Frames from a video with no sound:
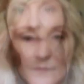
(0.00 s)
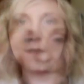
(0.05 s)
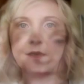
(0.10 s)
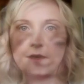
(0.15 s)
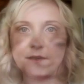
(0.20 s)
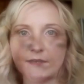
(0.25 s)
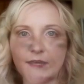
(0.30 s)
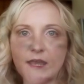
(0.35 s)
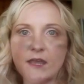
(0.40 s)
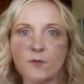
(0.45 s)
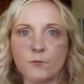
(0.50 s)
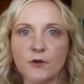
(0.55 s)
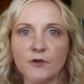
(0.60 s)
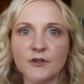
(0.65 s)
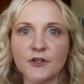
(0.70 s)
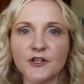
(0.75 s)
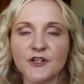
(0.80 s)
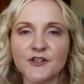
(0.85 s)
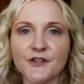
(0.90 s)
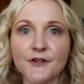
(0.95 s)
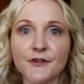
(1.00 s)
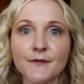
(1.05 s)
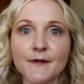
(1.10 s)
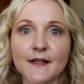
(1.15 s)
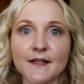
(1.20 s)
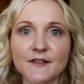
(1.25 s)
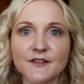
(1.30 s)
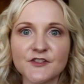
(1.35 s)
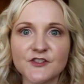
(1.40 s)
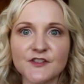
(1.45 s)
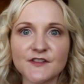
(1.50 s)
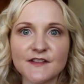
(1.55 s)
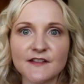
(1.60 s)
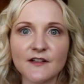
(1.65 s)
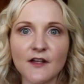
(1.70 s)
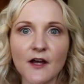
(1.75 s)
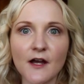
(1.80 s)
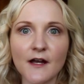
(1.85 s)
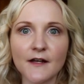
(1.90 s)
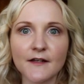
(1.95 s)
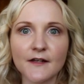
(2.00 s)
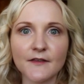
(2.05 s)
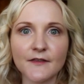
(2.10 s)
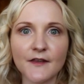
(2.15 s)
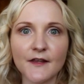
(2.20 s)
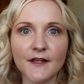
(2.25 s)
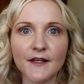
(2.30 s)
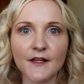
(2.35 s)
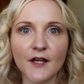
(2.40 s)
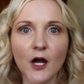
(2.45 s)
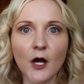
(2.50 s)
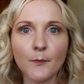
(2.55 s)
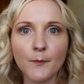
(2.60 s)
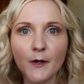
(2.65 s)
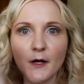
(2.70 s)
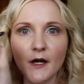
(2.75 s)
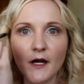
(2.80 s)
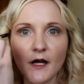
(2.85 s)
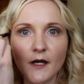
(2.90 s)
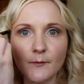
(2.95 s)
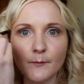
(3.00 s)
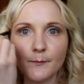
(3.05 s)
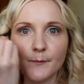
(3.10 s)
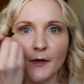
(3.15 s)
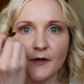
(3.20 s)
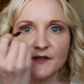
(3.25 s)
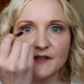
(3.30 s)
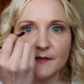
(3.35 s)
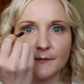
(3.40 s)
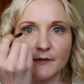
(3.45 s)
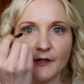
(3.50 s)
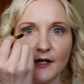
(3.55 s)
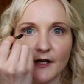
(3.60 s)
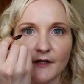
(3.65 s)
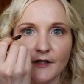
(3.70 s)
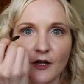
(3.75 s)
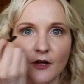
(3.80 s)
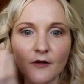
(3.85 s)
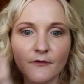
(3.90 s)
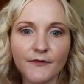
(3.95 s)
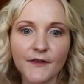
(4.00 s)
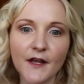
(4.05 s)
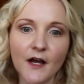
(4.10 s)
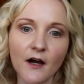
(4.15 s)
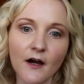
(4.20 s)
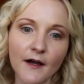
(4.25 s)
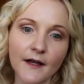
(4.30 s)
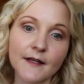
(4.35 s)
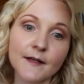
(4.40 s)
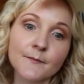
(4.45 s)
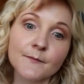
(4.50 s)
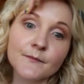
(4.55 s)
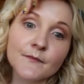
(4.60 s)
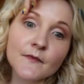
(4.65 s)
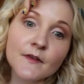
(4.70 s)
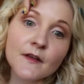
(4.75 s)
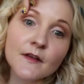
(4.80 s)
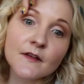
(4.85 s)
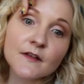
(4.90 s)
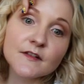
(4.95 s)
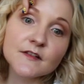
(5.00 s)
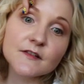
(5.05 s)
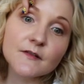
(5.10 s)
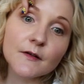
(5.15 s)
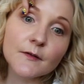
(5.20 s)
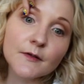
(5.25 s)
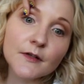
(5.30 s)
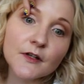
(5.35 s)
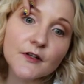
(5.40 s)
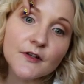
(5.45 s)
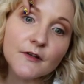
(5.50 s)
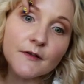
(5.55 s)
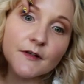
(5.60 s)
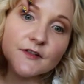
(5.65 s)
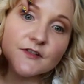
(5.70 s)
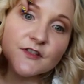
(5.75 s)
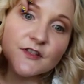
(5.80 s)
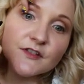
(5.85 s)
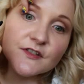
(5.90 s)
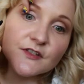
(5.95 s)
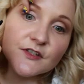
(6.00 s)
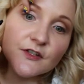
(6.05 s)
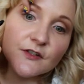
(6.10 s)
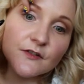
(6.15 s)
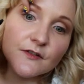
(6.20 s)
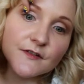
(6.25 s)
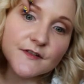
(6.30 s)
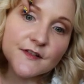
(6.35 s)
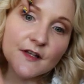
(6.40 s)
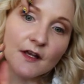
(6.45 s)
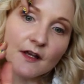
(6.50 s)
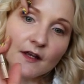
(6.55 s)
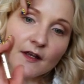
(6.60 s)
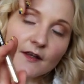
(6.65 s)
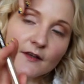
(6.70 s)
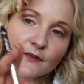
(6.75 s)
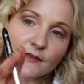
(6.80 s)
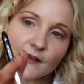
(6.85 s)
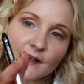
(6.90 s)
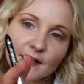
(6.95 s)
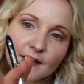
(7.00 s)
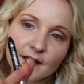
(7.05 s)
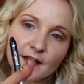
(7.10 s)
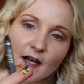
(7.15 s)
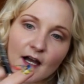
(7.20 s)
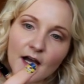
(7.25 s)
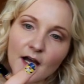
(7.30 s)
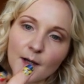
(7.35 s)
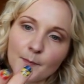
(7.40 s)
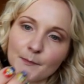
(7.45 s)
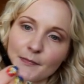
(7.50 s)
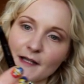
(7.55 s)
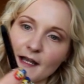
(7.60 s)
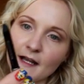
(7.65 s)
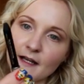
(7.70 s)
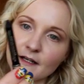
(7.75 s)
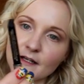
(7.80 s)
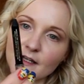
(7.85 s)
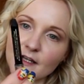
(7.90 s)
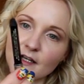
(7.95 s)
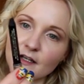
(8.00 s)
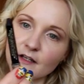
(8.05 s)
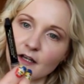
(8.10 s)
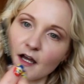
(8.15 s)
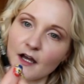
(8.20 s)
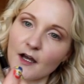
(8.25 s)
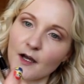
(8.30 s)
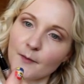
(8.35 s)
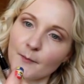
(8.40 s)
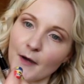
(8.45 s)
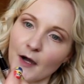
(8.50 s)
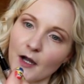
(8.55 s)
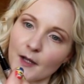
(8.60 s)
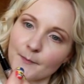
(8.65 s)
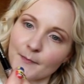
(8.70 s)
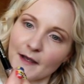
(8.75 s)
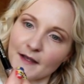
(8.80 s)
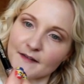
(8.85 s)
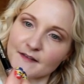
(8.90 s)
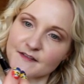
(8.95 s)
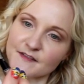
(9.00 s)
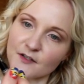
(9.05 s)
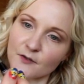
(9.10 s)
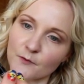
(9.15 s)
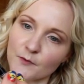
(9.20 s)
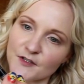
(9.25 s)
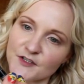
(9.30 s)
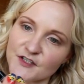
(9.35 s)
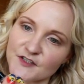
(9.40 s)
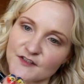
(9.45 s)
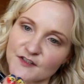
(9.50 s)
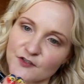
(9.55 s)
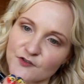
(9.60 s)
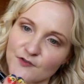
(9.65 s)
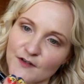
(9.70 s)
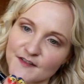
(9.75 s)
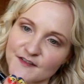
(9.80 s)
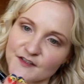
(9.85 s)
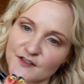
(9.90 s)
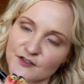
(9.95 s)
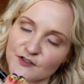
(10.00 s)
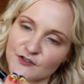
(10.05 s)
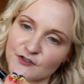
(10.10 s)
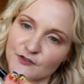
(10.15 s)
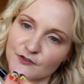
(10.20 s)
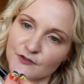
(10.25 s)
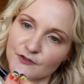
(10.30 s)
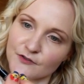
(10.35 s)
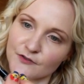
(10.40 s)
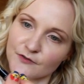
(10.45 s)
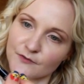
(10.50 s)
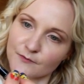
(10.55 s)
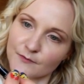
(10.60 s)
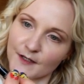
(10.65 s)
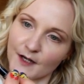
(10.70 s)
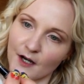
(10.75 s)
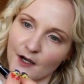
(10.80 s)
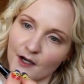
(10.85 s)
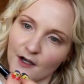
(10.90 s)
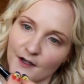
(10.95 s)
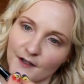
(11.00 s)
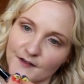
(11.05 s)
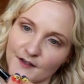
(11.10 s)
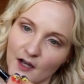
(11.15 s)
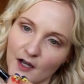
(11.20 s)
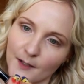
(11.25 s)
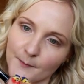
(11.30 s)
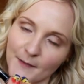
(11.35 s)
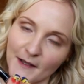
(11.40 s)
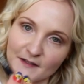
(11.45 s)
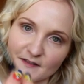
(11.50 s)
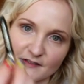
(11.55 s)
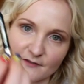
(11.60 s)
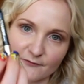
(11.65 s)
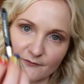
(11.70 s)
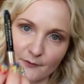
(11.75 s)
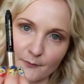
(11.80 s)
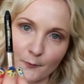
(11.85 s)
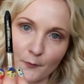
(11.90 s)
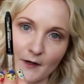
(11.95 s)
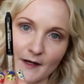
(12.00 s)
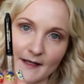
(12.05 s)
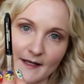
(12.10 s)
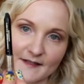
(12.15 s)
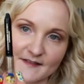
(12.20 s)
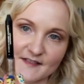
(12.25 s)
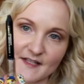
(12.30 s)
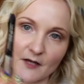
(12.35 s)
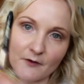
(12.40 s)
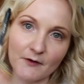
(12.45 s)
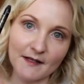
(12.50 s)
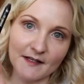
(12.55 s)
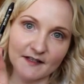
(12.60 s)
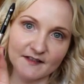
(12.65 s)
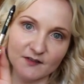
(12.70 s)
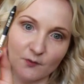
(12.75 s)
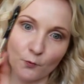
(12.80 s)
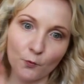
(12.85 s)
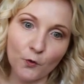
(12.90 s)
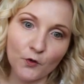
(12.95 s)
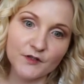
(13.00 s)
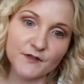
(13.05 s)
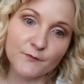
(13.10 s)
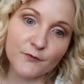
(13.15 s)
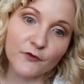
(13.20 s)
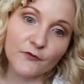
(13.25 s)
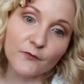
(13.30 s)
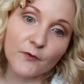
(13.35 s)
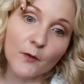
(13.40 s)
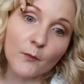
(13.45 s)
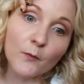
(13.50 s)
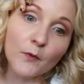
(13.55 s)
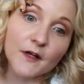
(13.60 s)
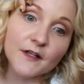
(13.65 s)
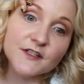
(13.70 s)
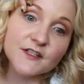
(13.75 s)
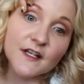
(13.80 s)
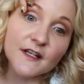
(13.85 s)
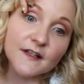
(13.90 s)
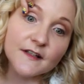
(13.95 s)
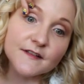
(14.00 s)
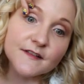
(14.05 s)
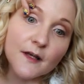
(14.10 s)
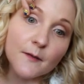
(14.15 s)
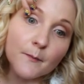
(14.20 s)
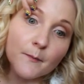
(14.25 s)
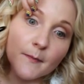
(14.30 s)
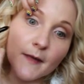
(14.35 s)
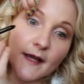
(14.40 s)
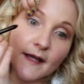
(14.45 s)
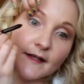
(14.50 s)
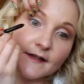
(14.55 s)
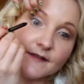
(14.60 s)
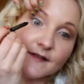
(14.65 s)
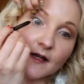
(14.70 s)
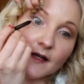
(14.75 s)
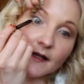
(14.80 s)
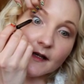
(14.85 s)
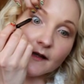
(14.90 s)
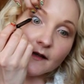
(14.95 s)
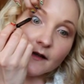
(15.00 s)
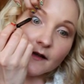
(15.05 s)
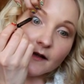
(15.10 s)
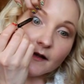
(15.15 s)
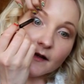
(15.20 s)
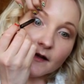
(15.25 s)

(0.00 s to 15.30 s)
Okay, and what I'm going to do is just line the upper and bottom line of the eye. So what I'm going to do is just use the black eye pencil, which is the Dessin du Regard eye pencil from YSL, and it's a waterproof one, which is amazing.